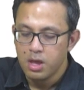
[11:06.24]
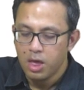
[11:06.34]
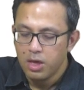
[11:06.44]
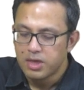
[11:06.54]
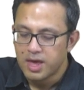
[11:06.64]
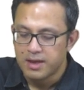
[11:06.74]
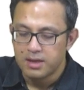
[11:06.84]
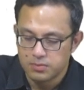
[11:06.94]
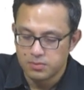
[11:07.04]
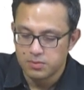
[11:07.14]
Okay,
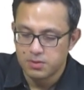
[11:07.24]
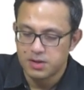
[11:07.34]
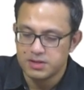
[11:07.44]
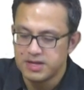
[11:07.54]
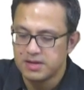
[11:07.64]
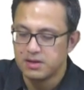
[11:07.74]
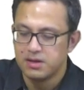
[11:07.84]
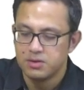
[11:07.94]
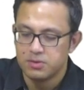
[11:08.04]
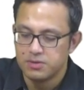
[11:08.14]
and then,
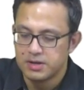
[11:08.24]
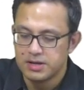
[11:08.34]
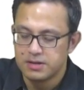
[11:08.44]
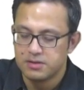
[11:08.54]
you know, uh,